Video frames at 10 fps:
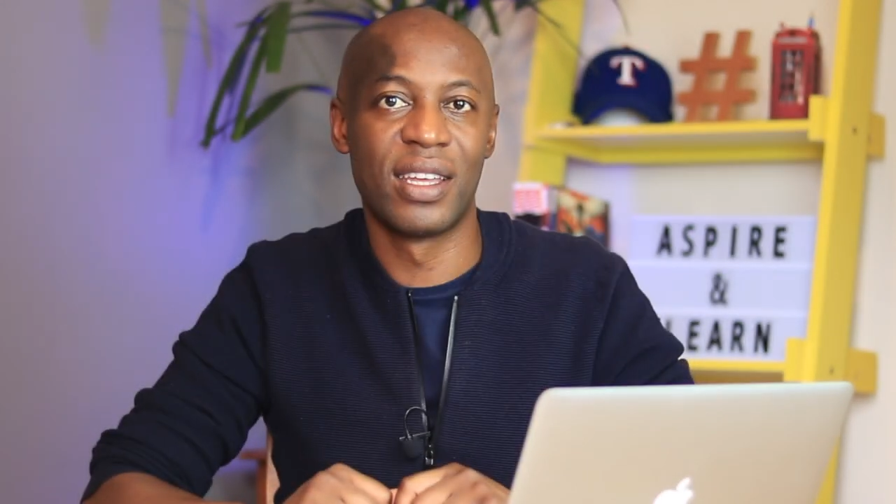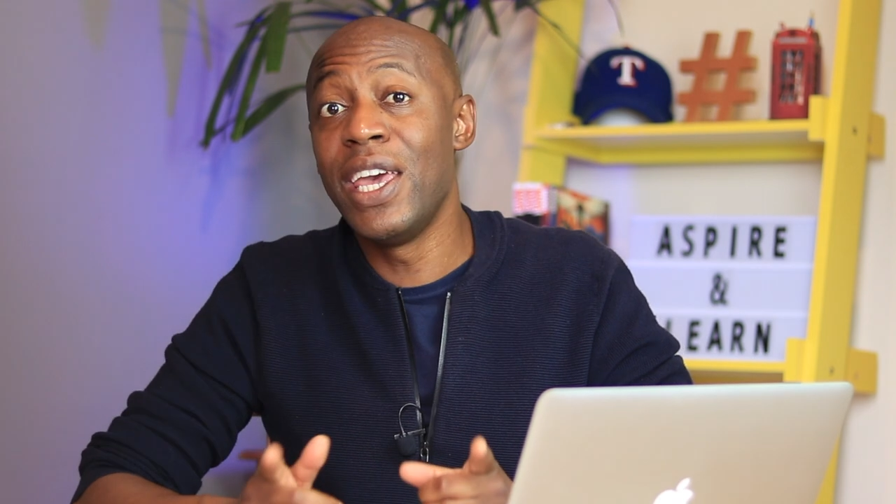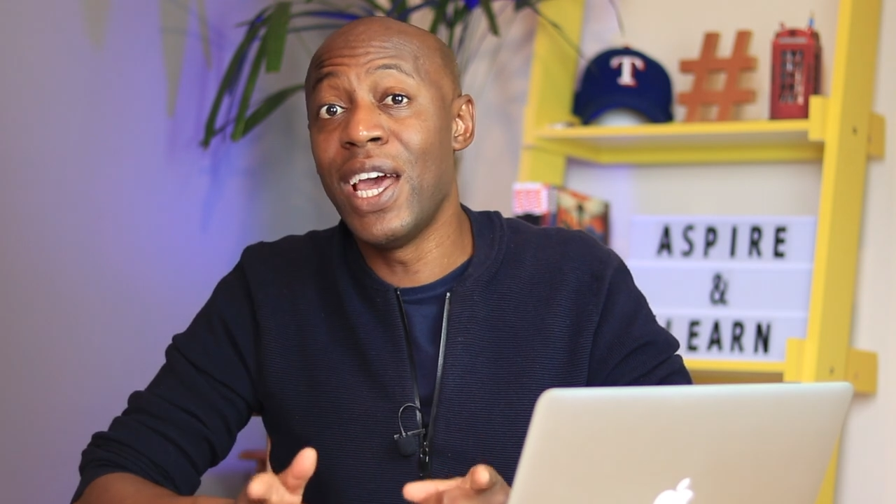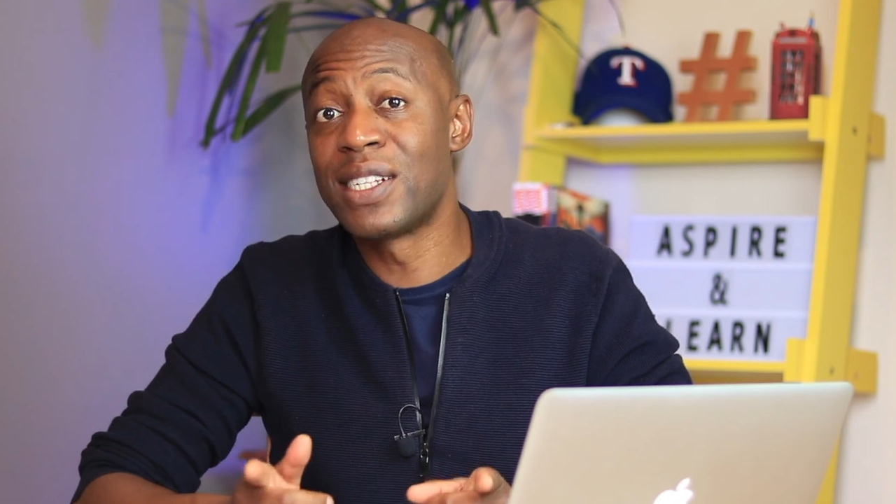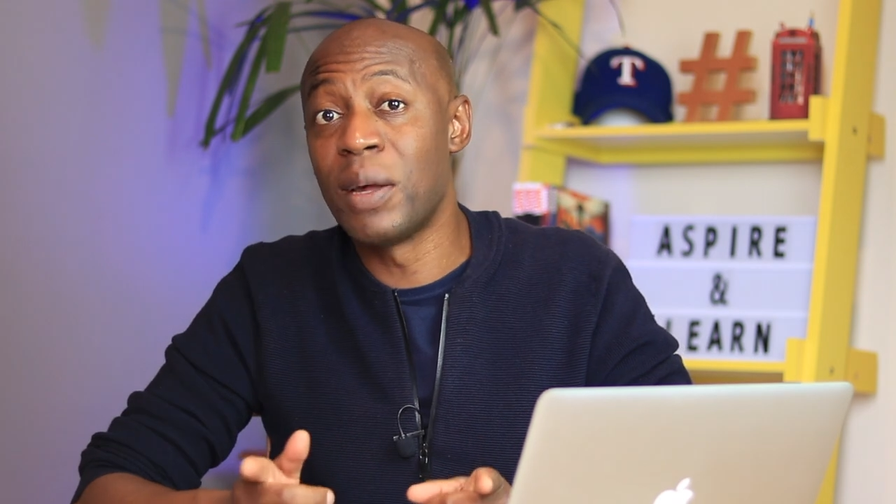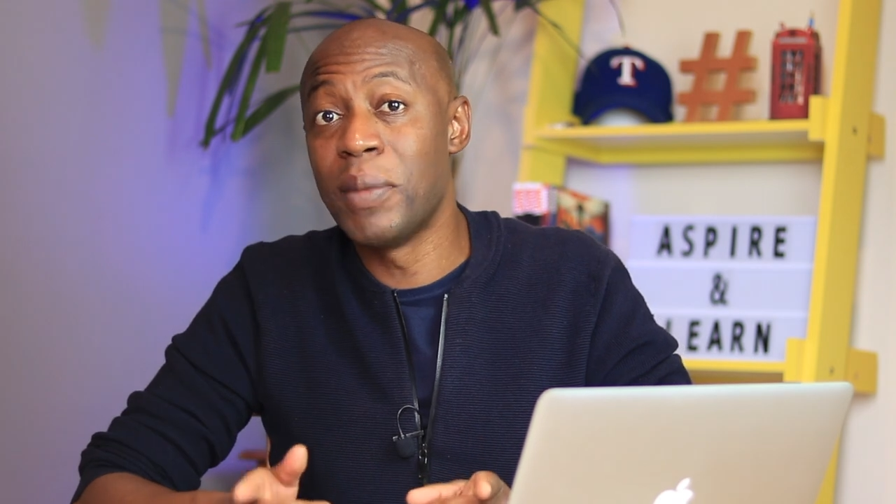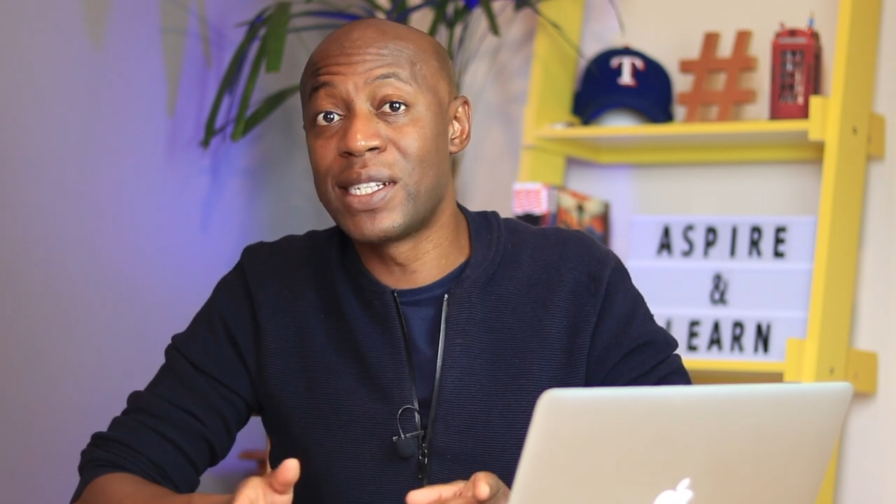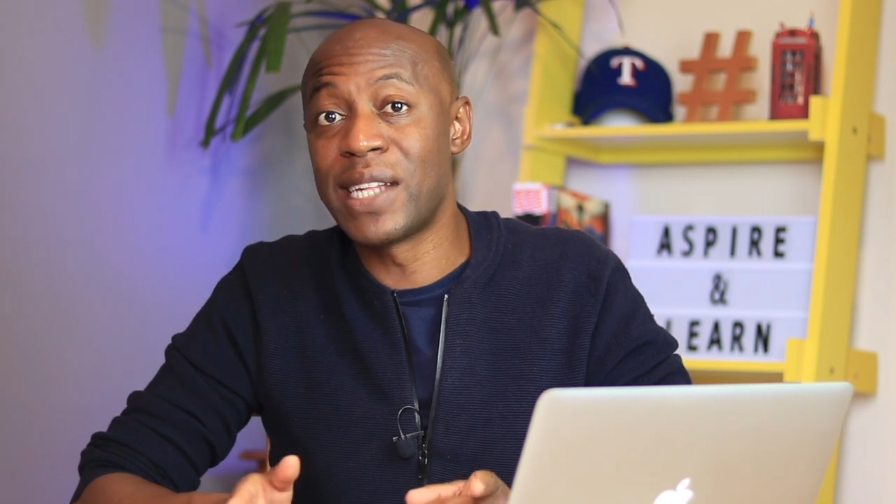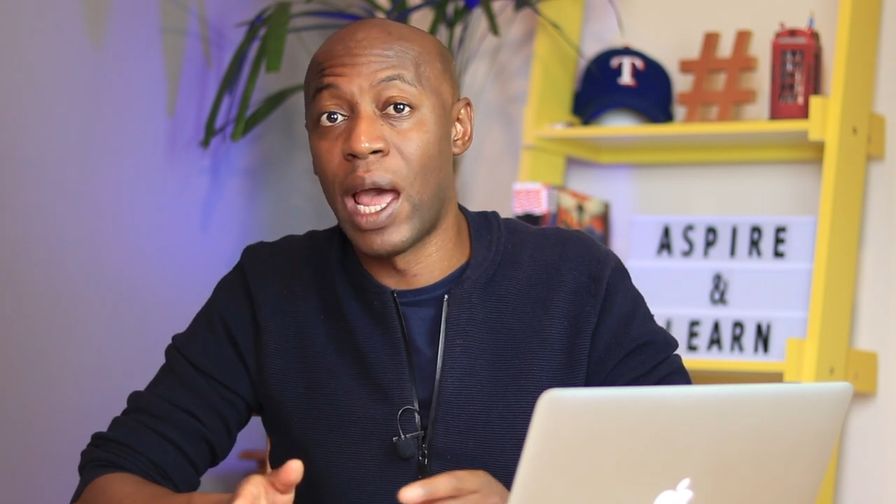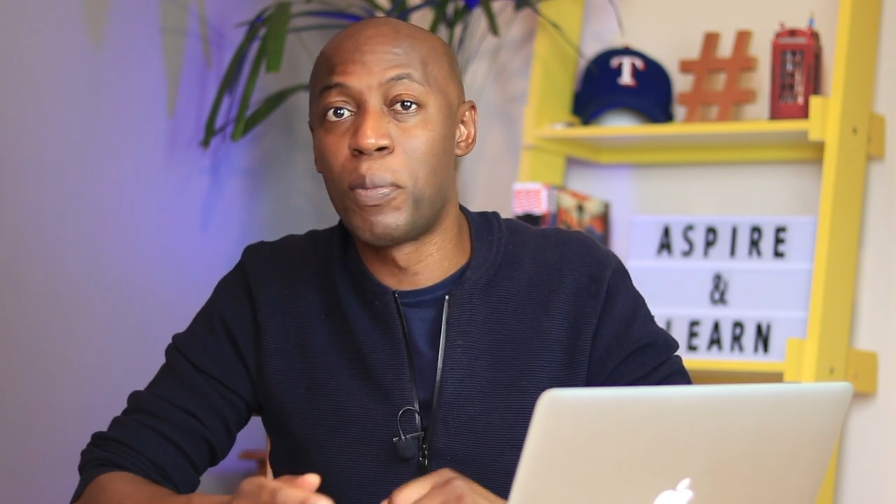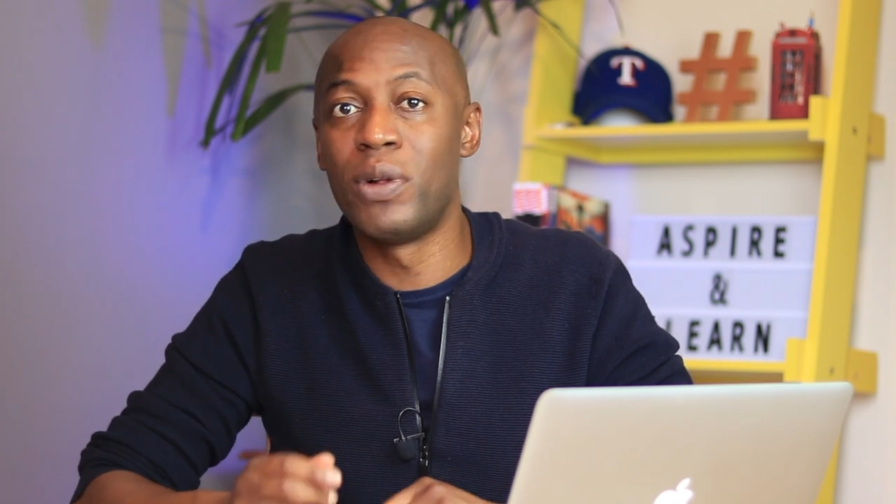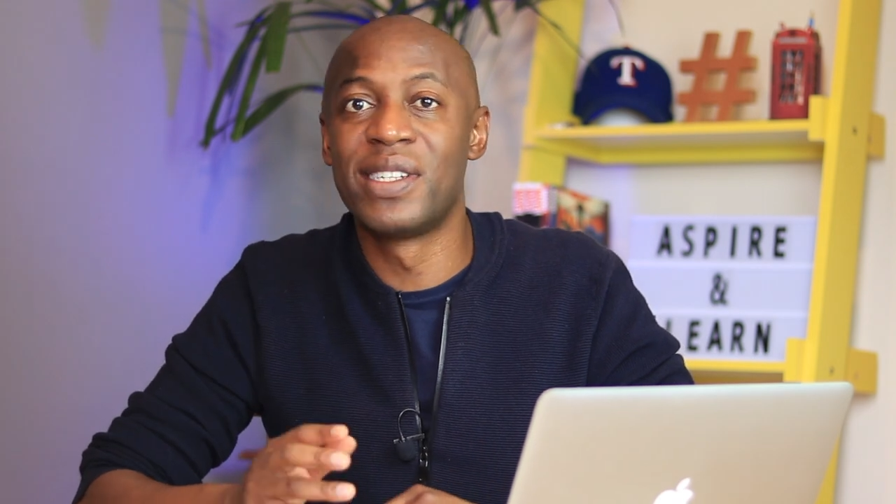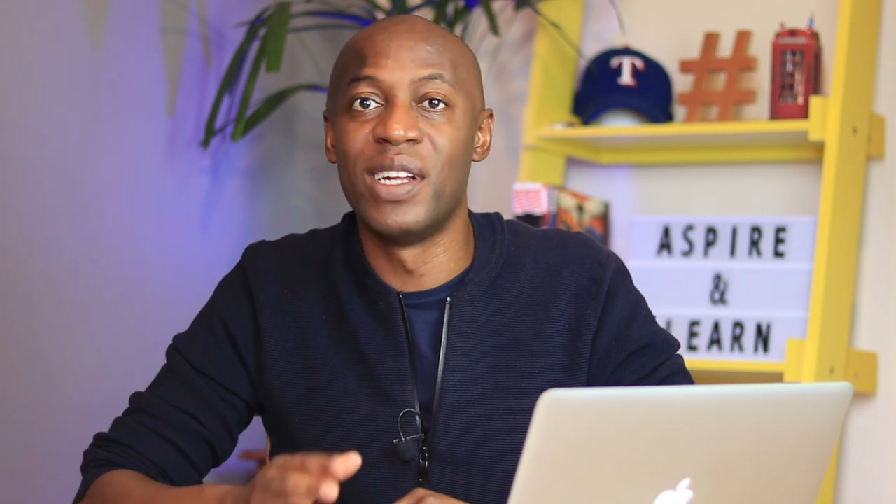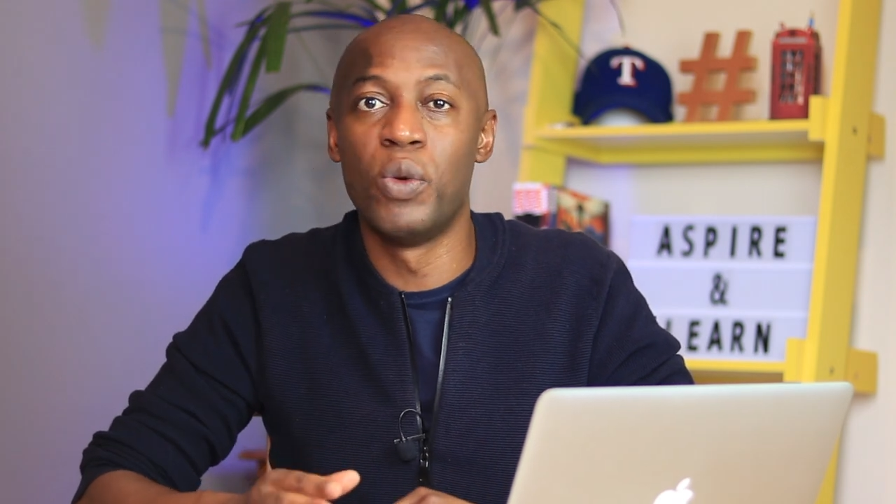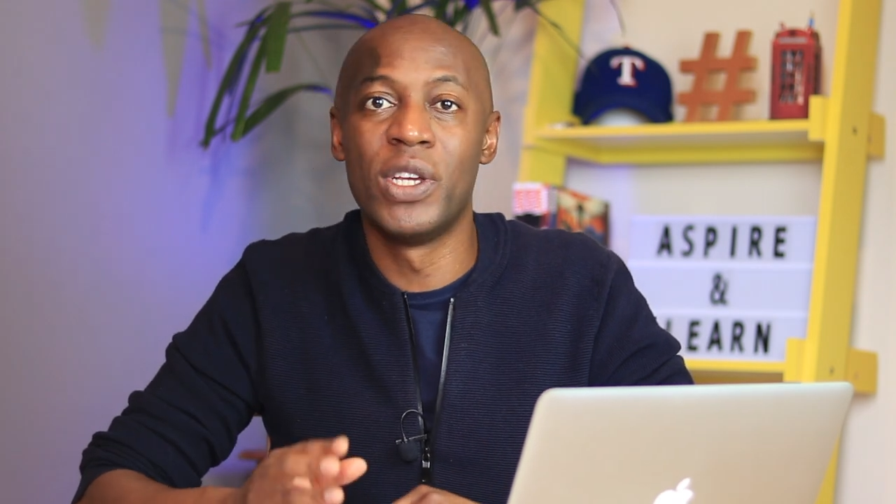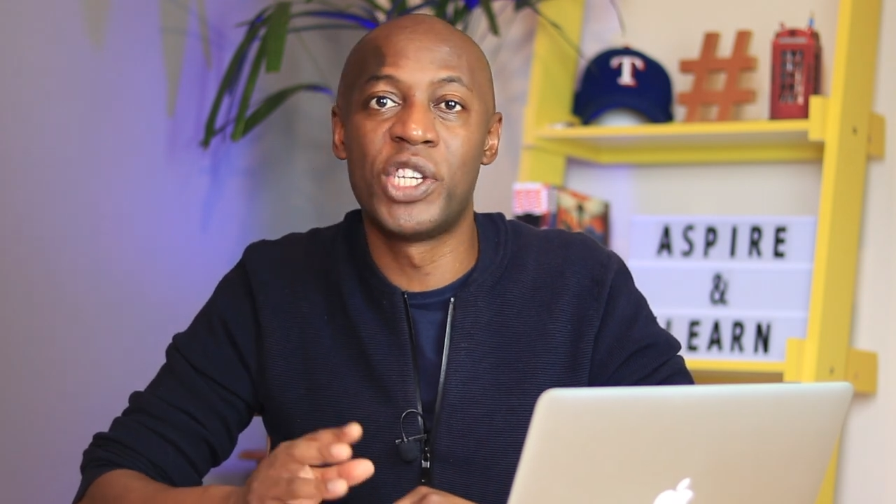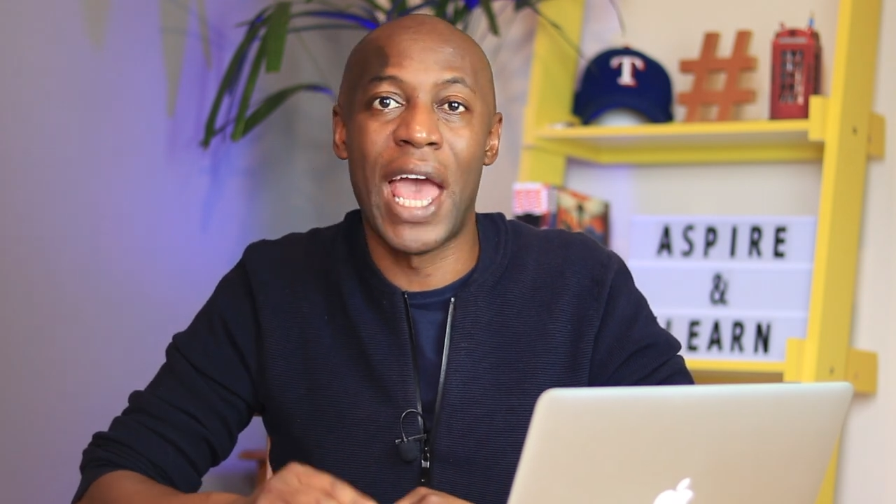Here are some examples in which